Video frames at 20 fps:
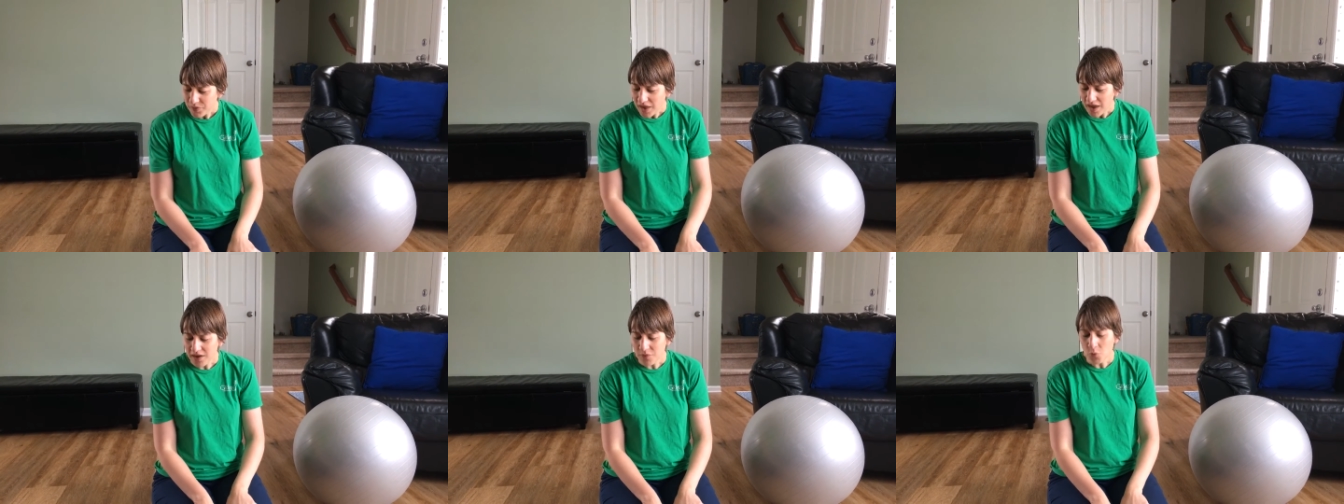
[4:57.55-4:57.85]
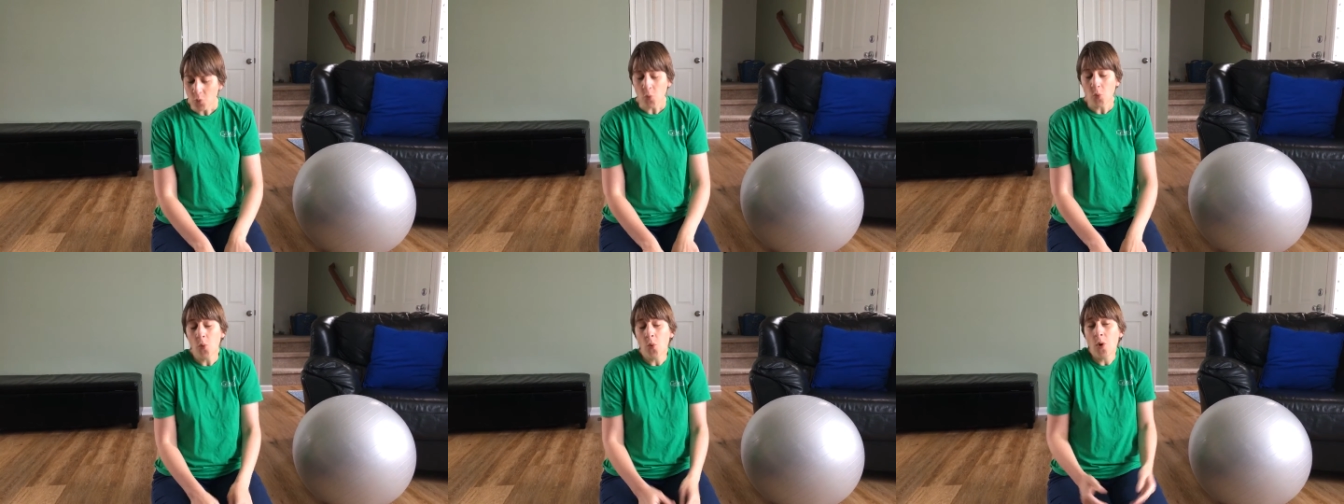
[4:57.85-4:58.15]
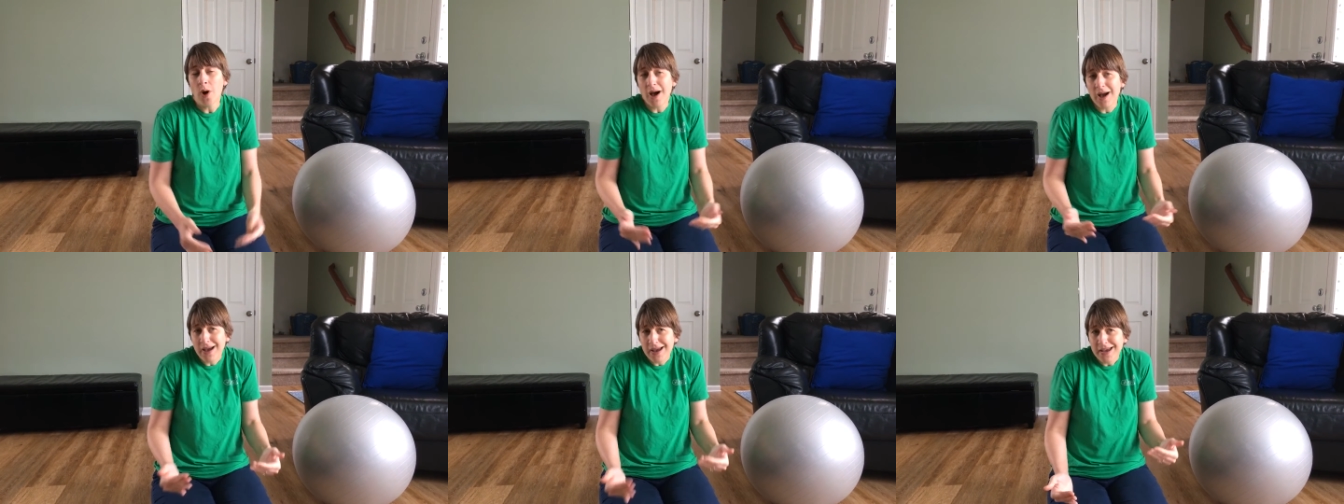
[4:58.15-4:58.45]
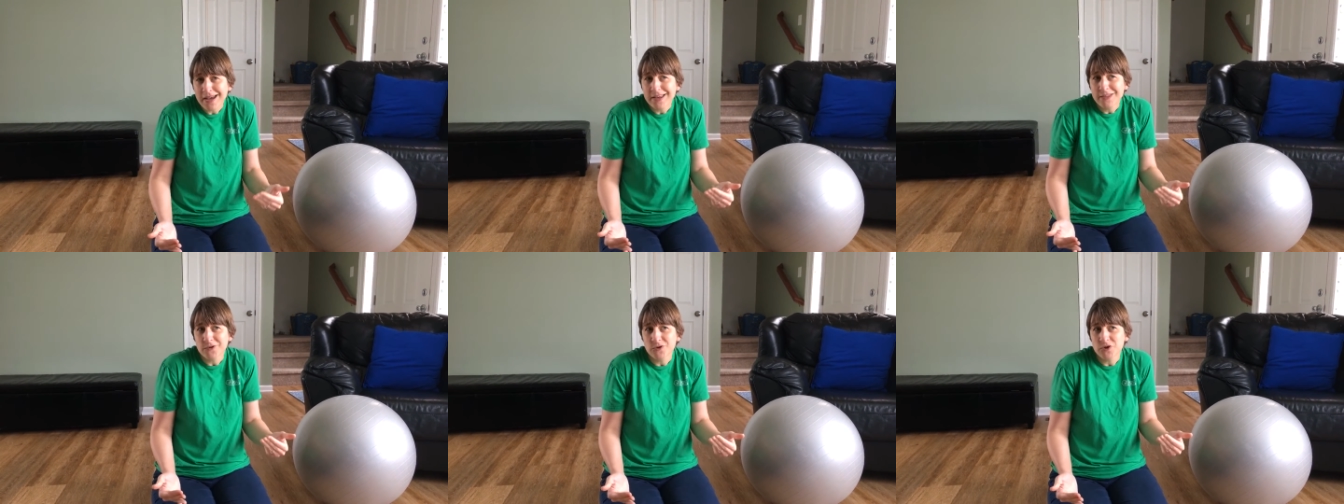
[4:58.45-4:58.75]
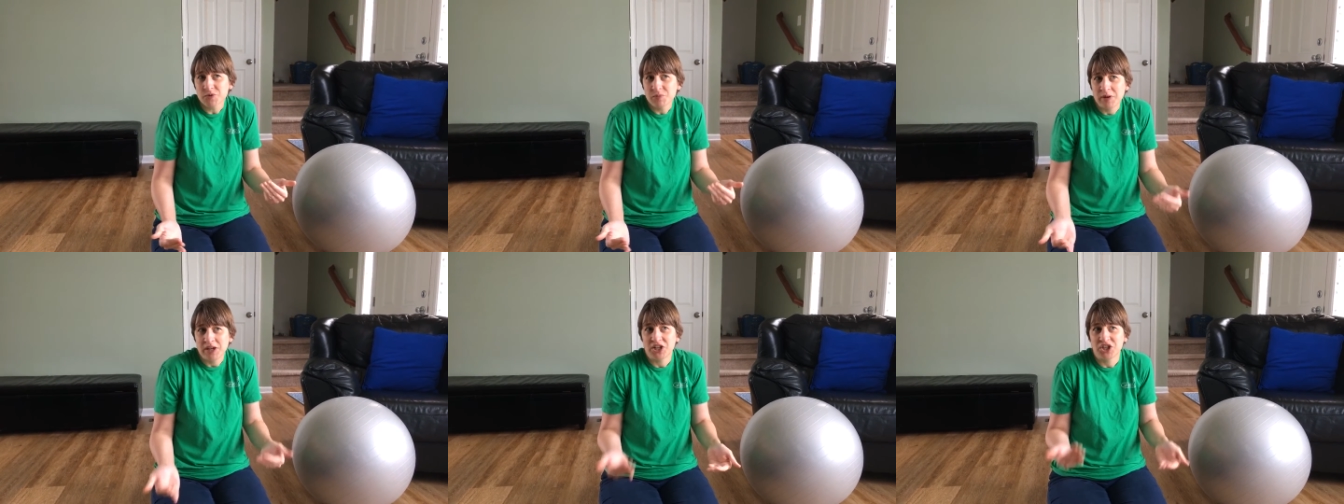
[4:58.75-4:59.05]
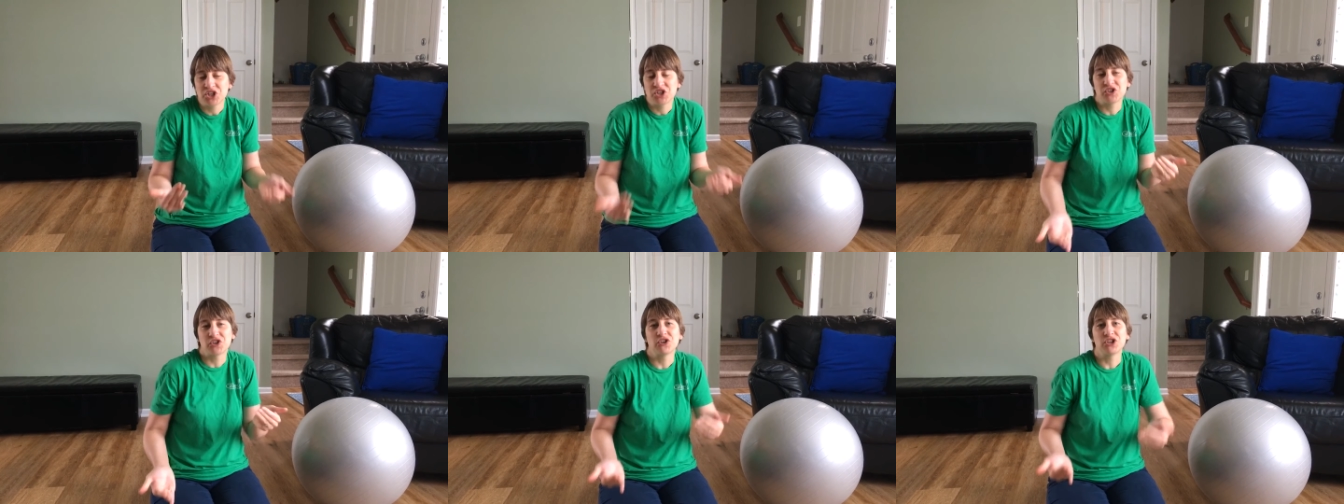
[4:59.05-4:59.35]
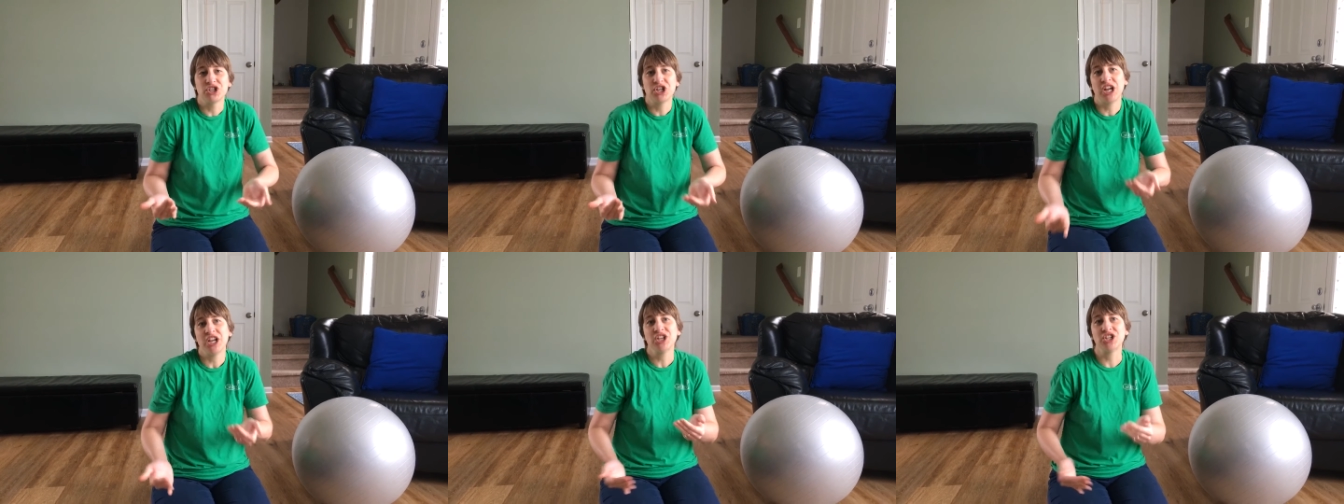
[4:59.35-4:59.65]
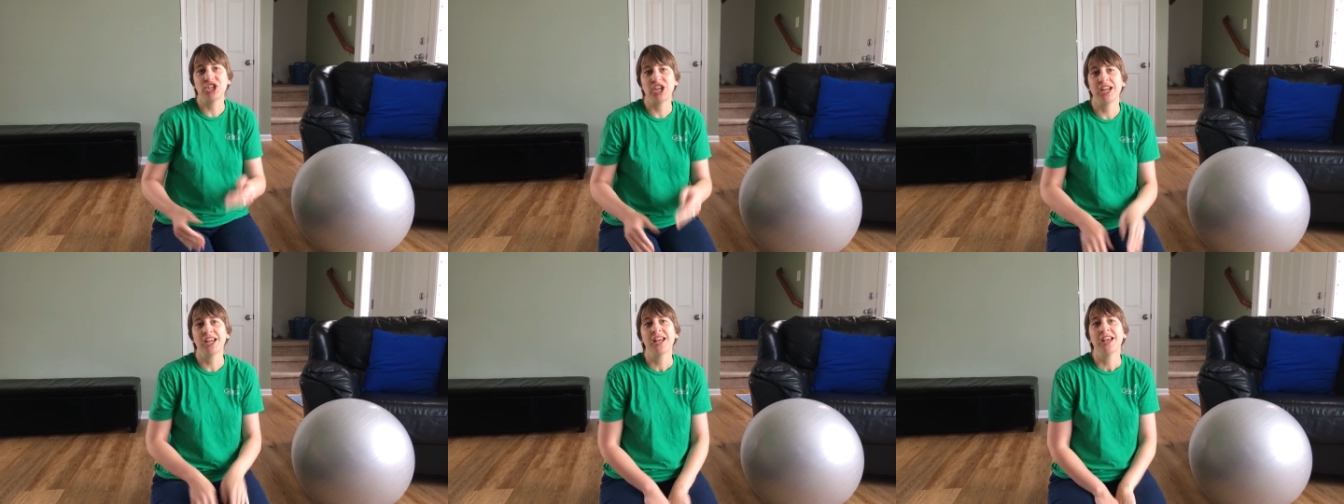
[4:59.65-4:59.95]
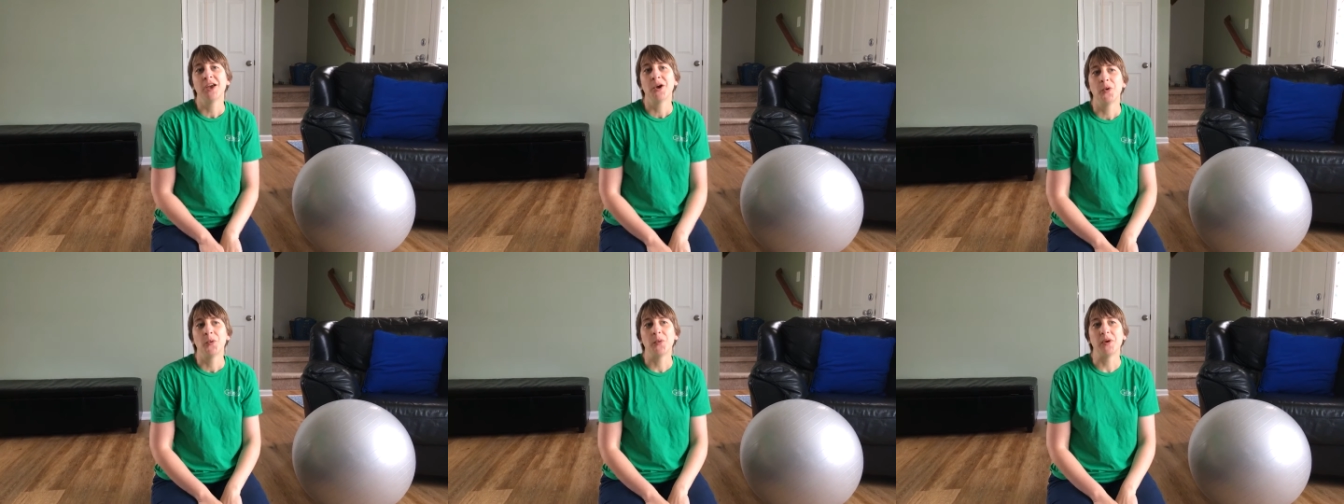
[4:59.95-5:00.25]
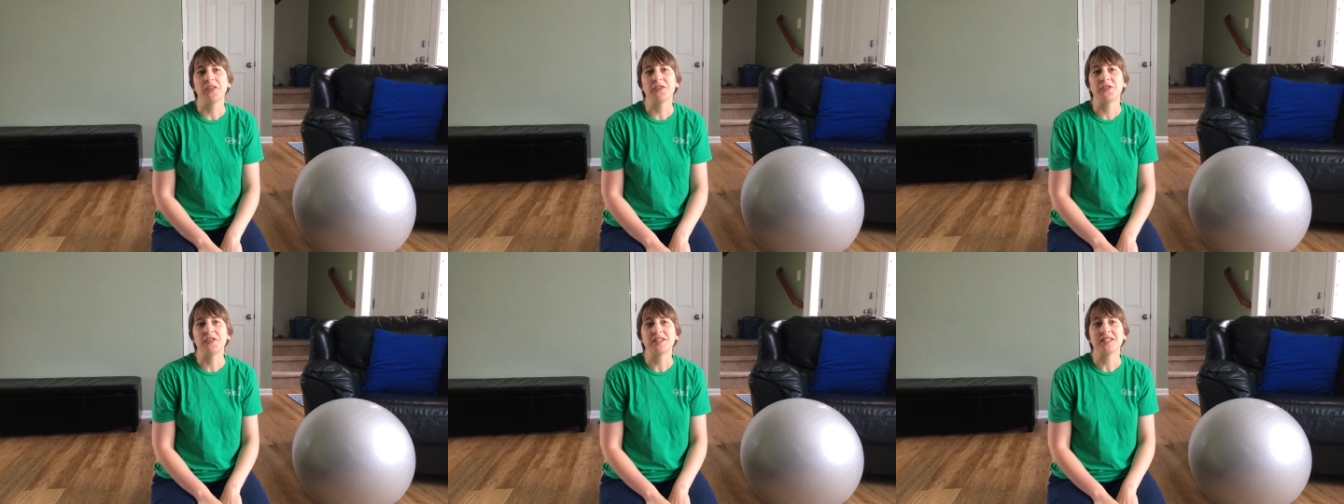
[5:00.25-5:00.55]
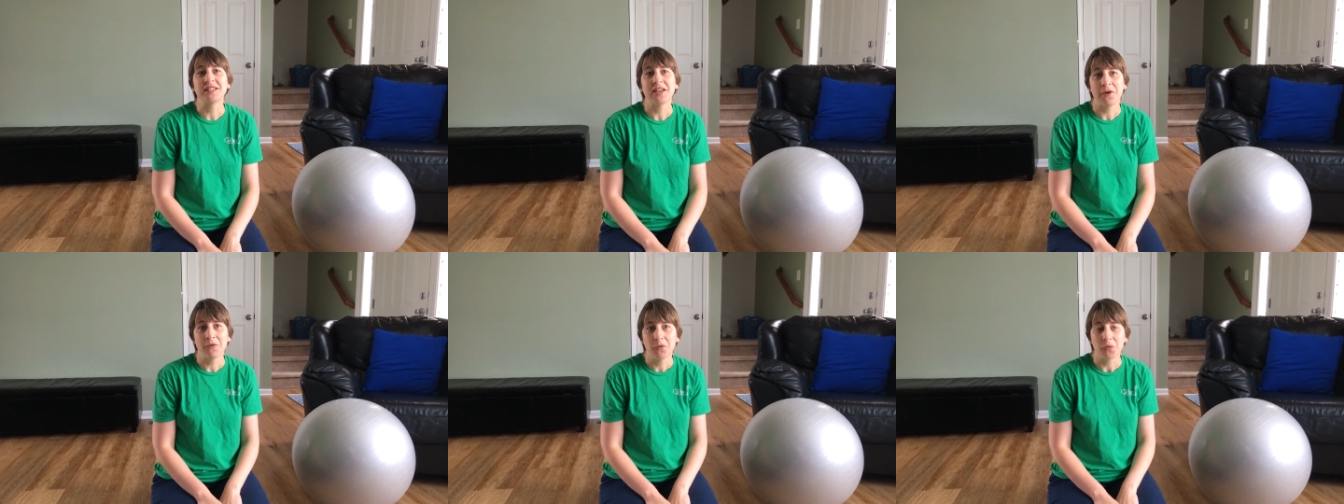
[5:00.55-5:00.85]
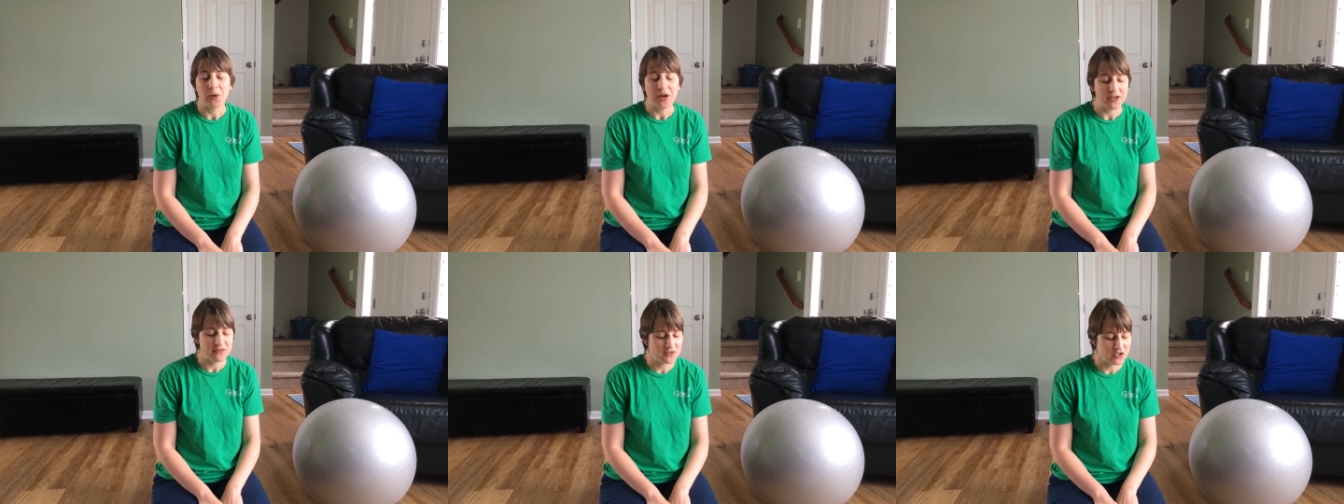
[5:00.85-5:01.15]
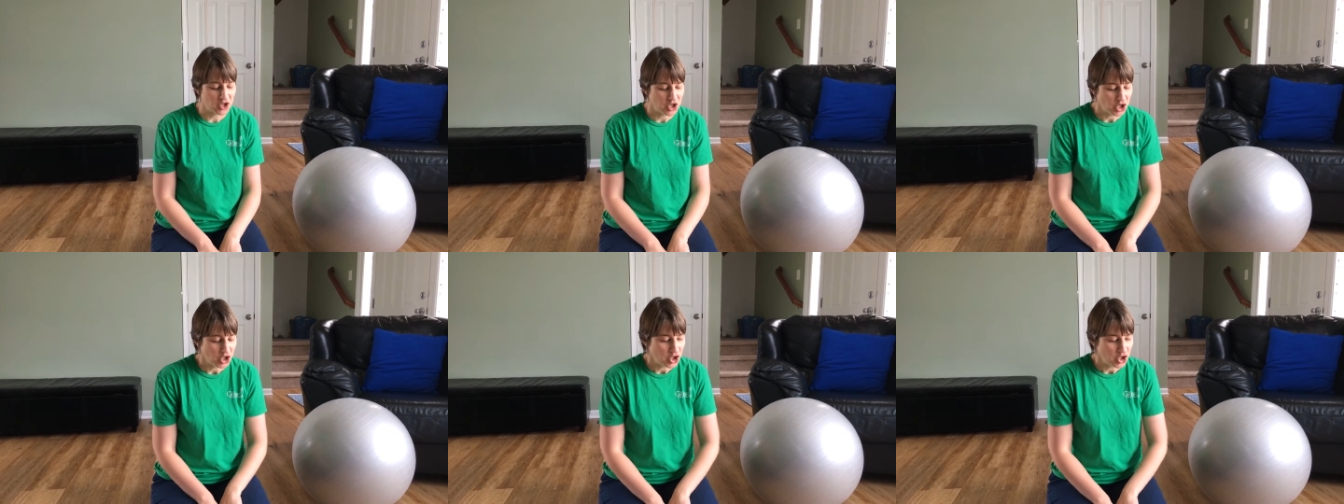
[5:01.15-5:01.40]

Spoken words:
and why those pitches are changing with the sound waves.